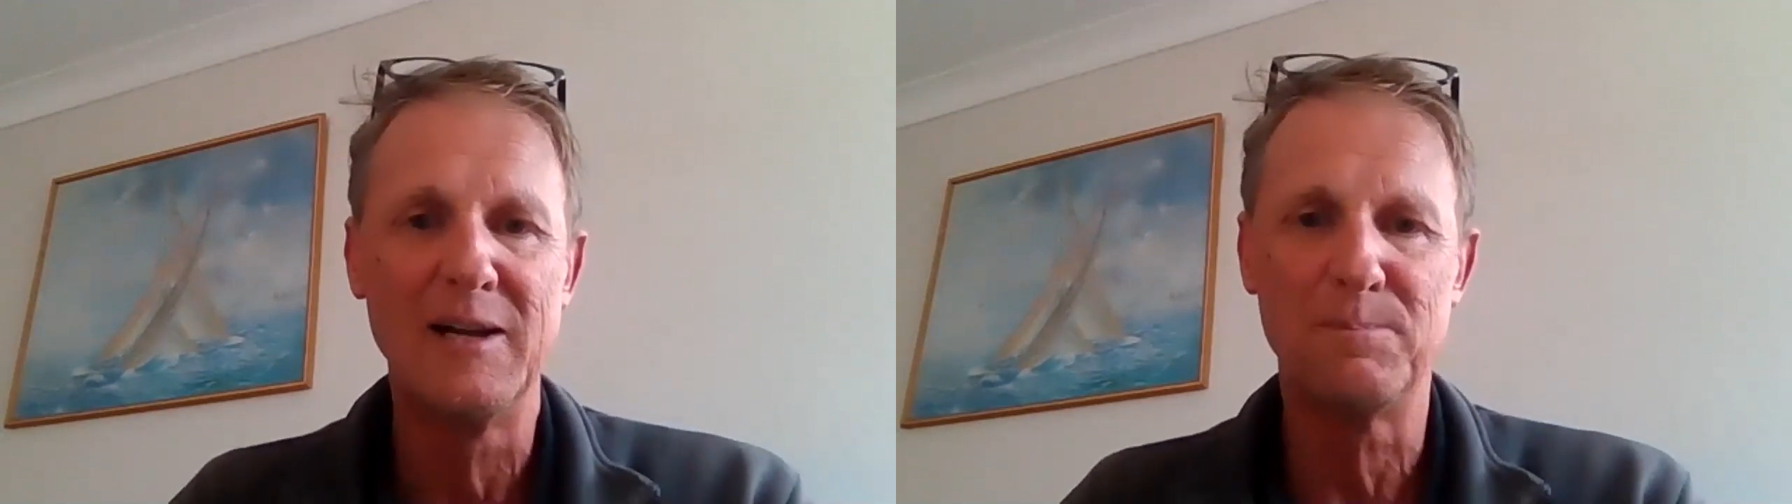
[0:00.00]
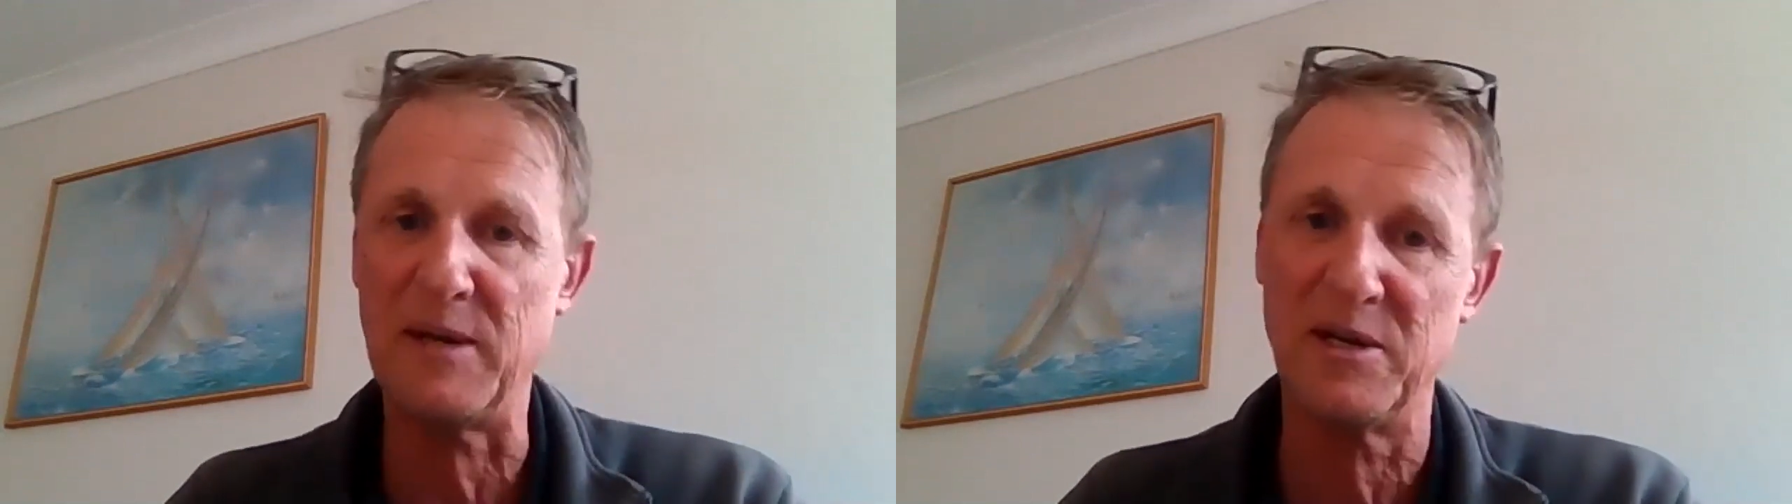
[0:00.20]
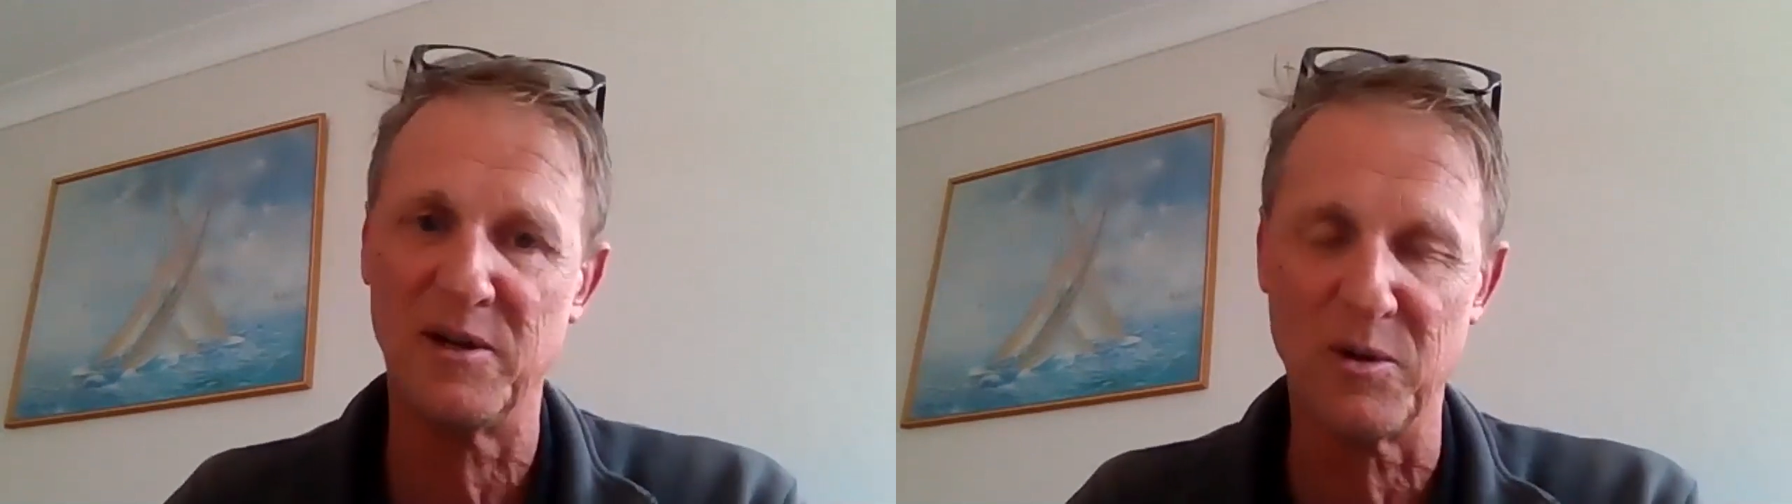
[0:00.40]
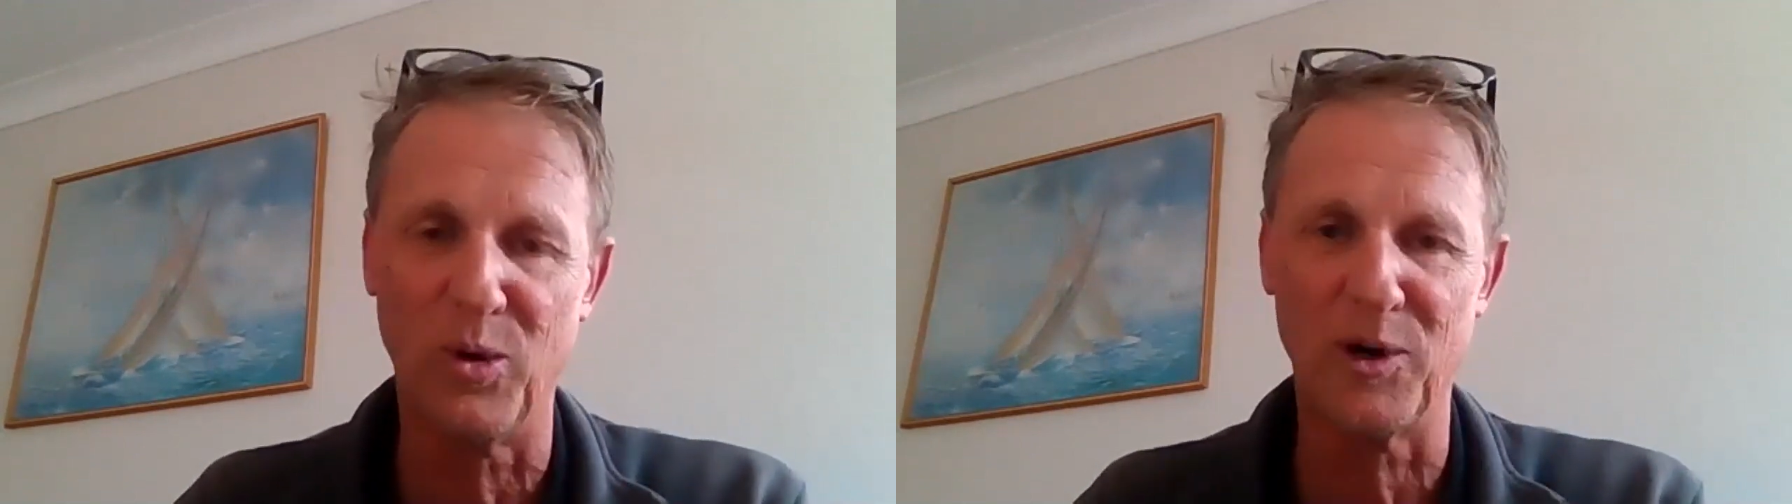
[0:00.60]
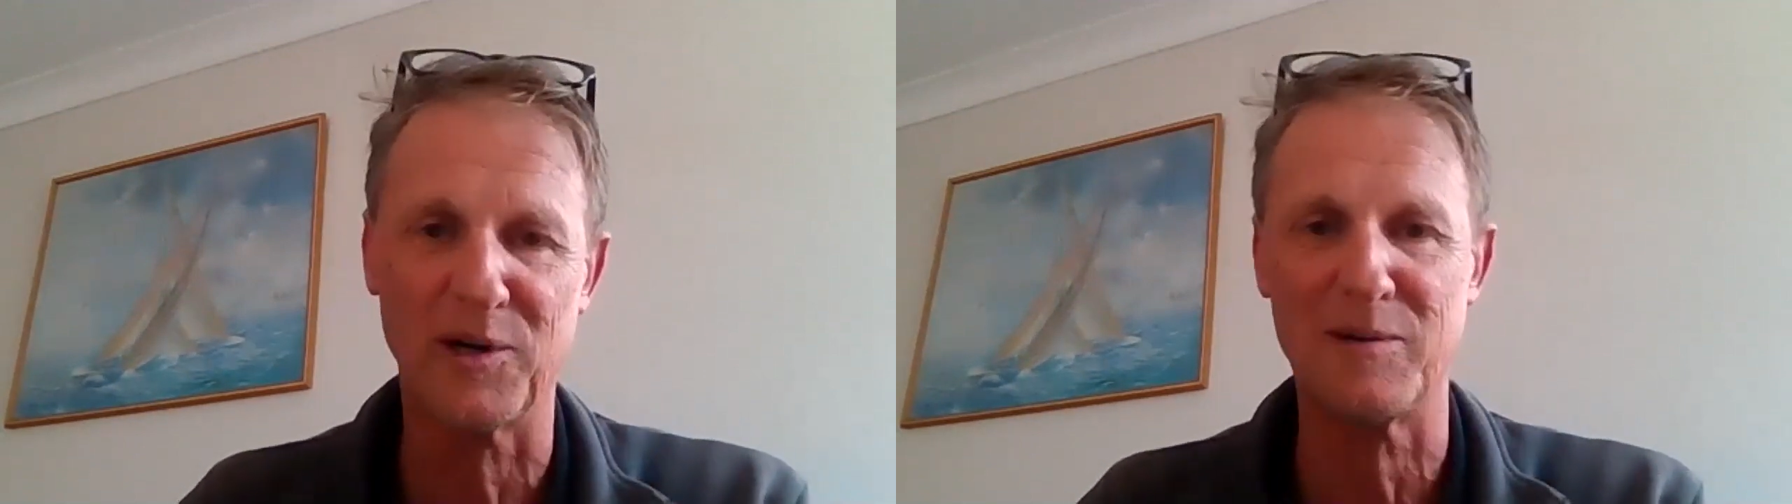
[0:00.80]
being on the
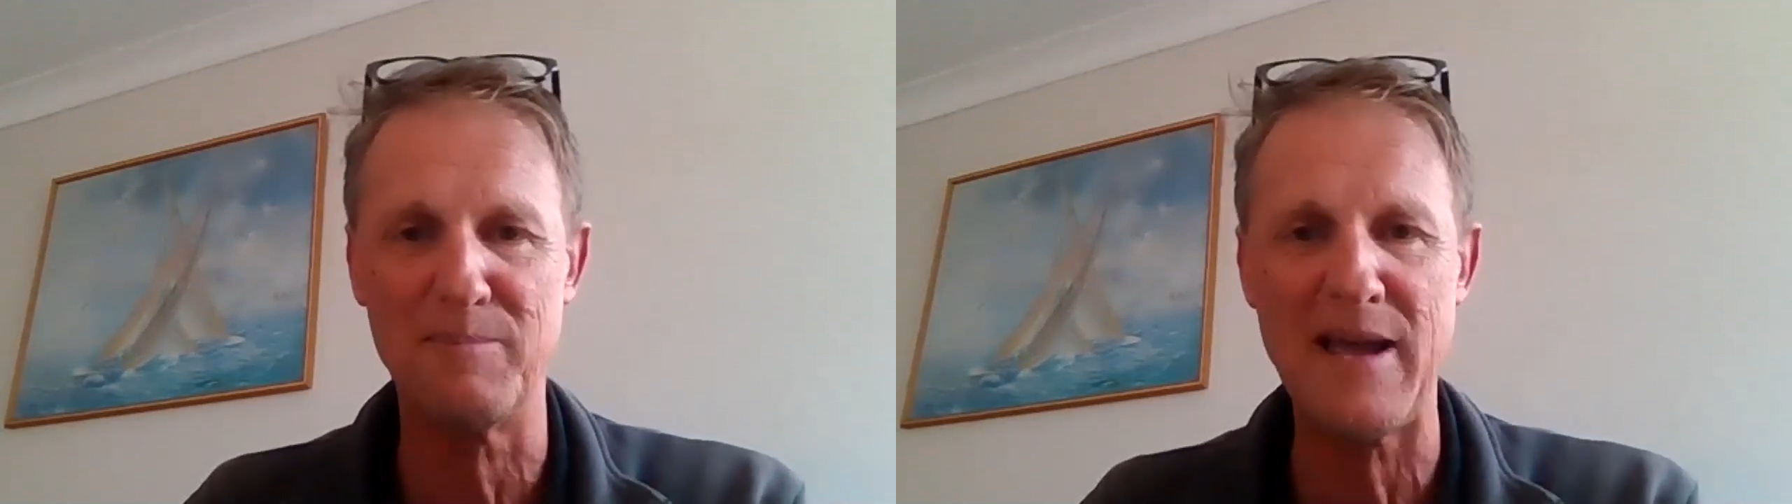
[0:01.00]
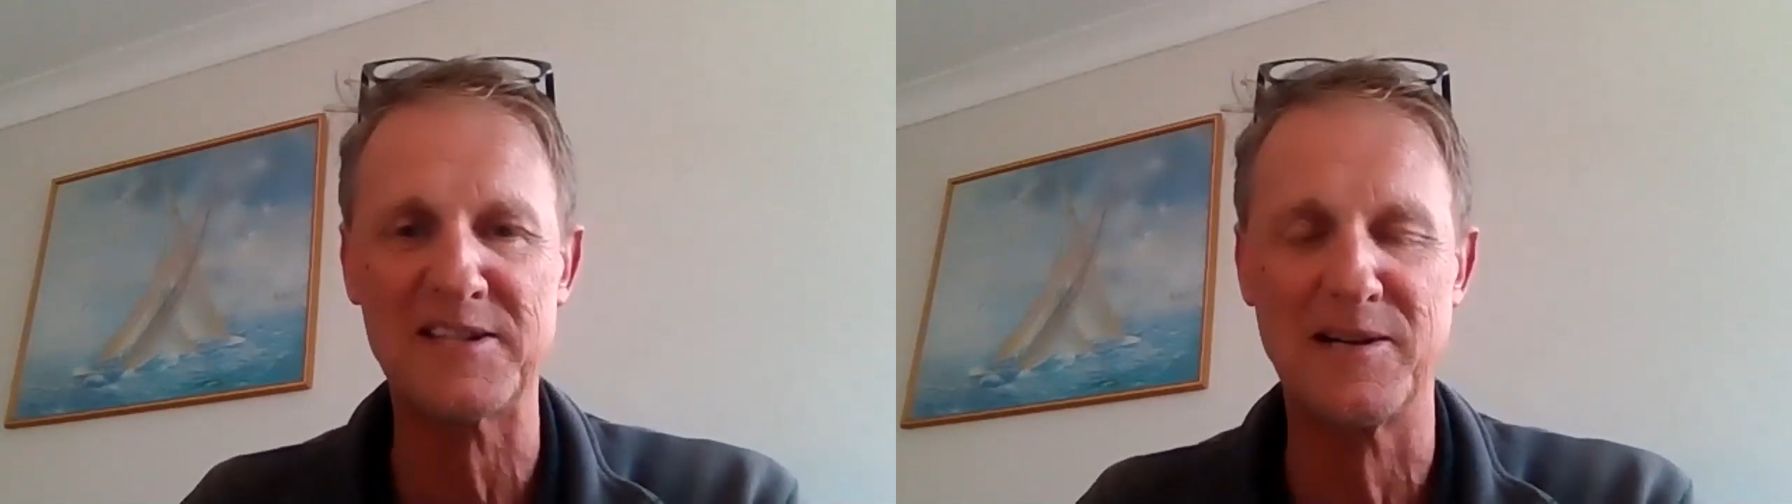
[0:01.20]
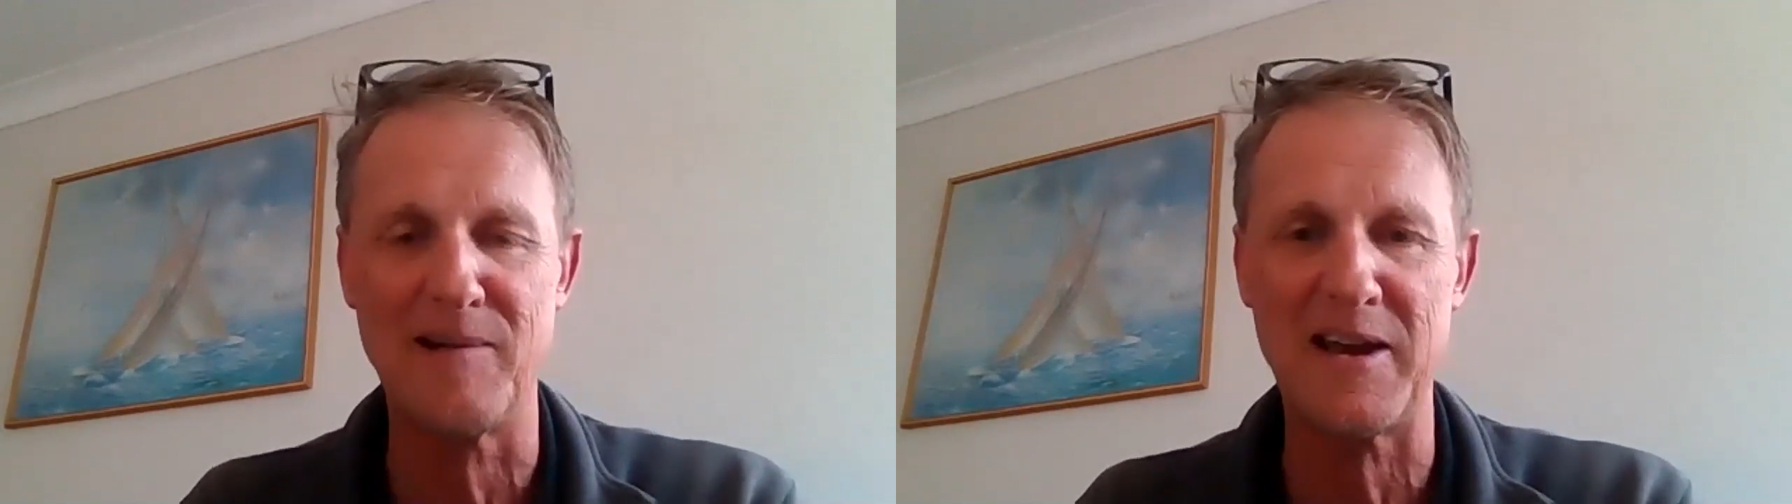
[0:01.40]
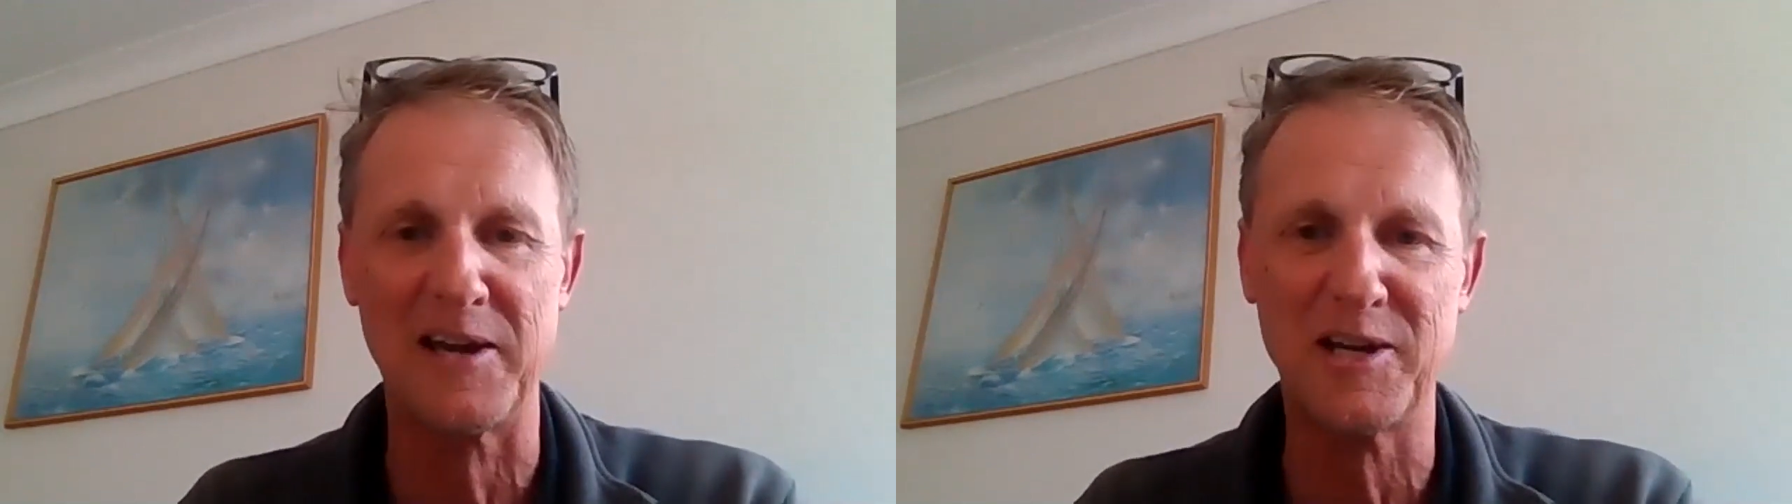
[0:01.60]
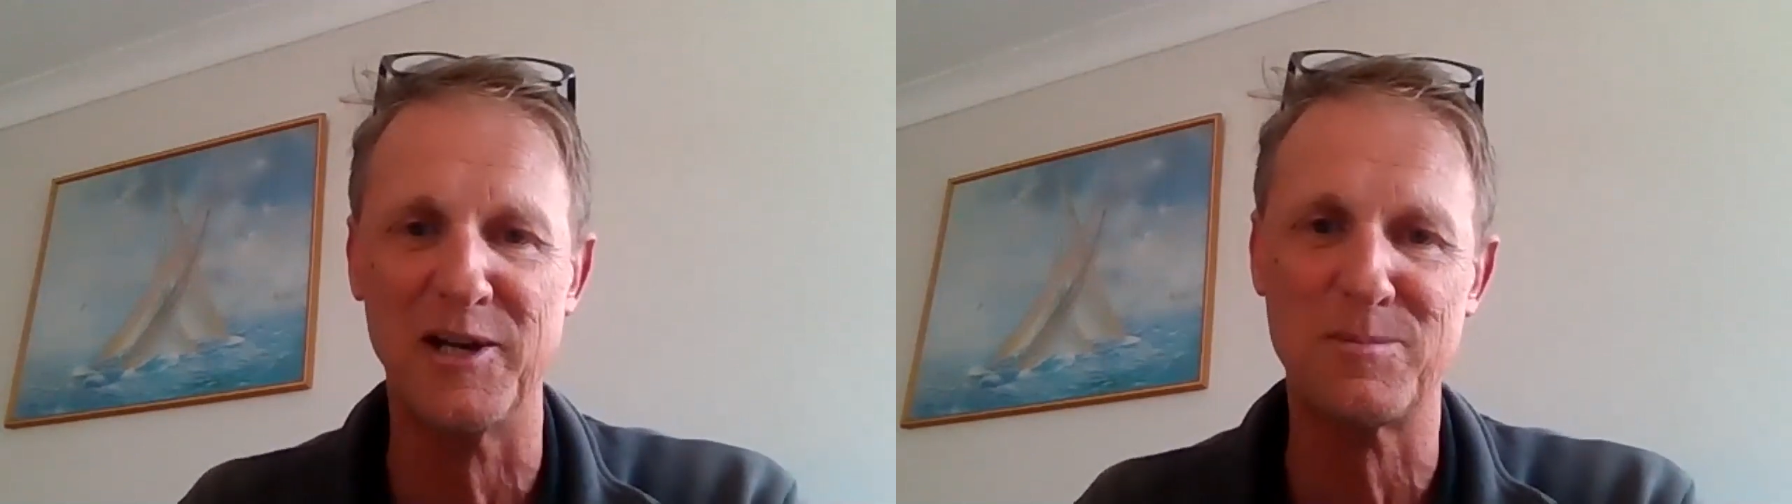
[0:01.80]
water and bouncing around in
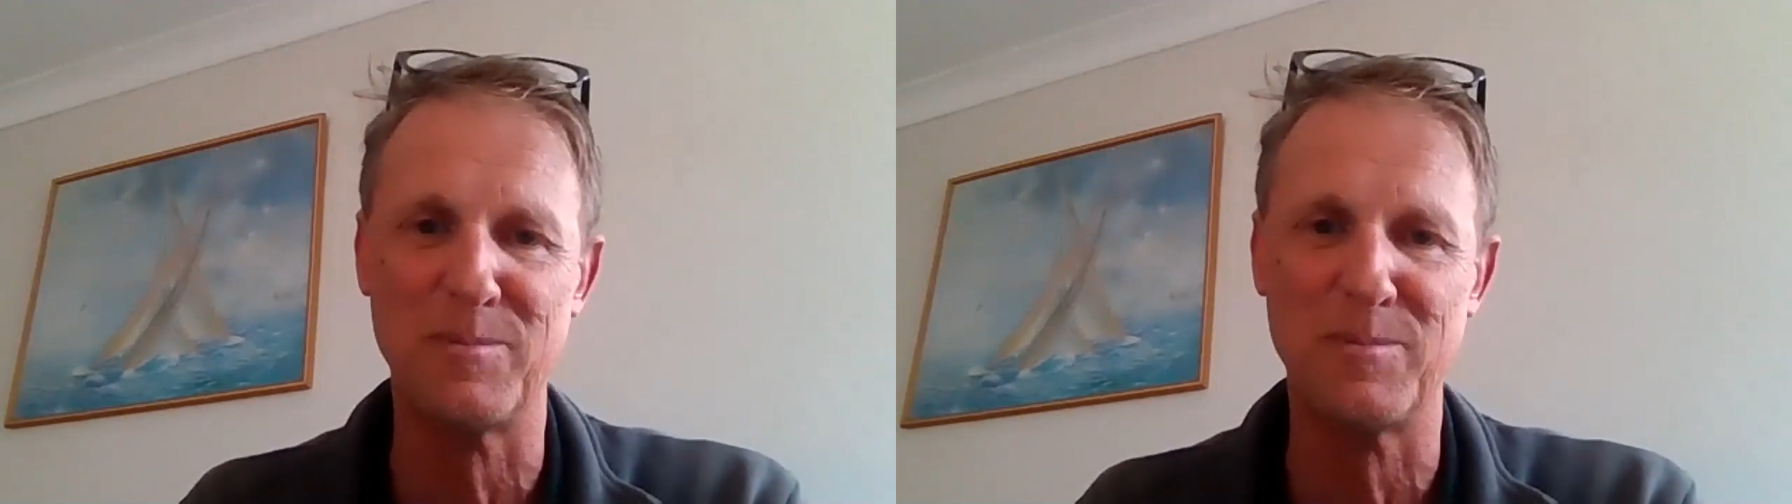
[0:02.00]
coach